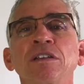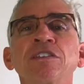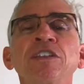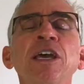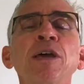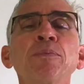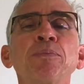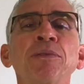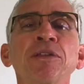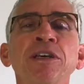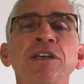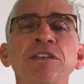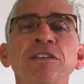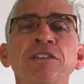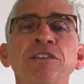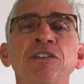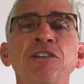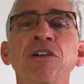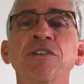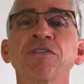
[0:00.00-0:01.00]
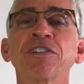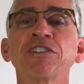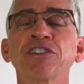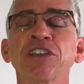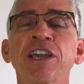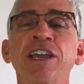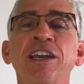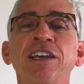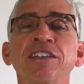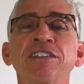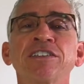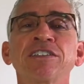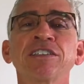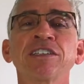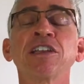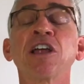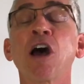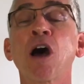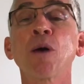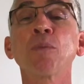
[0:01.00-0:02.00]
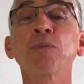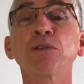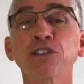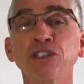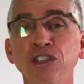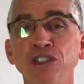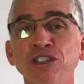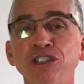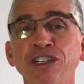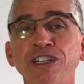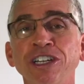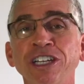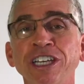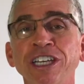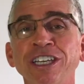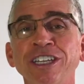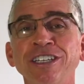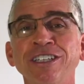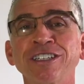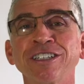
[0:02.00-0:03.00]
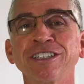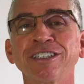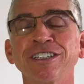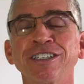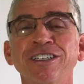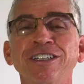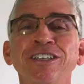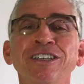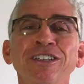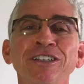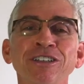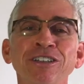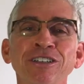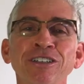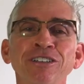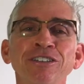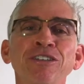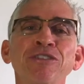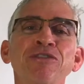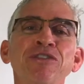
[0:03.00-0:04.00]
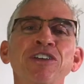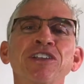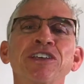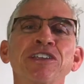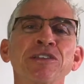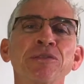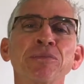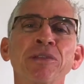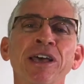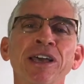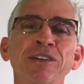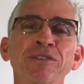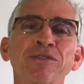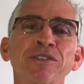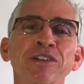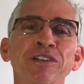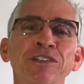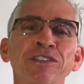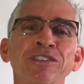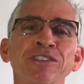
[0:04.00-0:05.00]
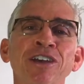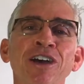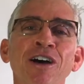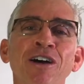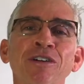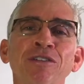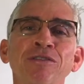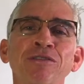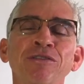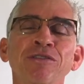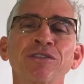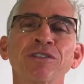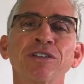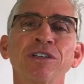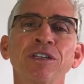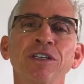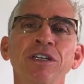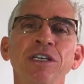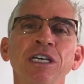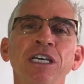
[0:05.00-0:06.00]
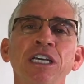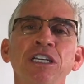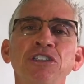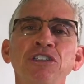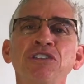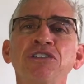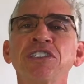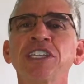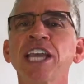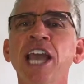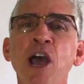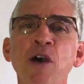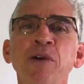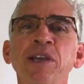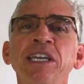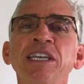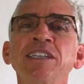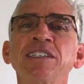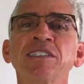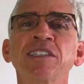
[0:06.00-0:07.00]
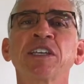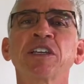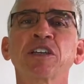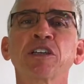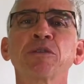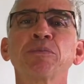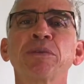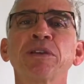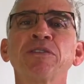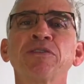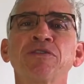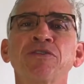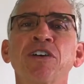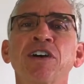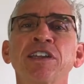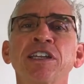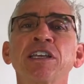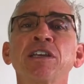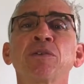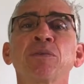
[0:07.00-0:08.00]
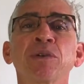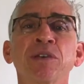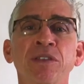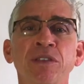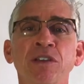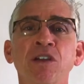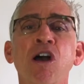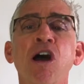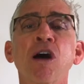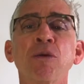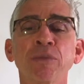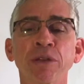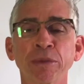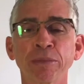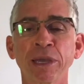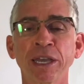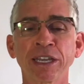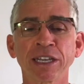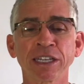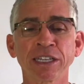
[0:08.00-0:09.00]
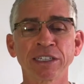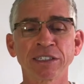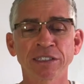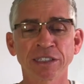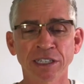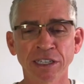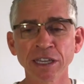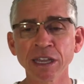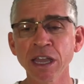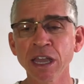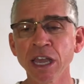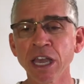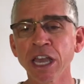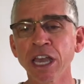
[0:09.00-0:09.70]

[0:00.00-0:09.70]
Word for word: template, you have a chance and an opportunity to fill in the blank for yourself. Do you see how easy it could be funny with comedy made easy?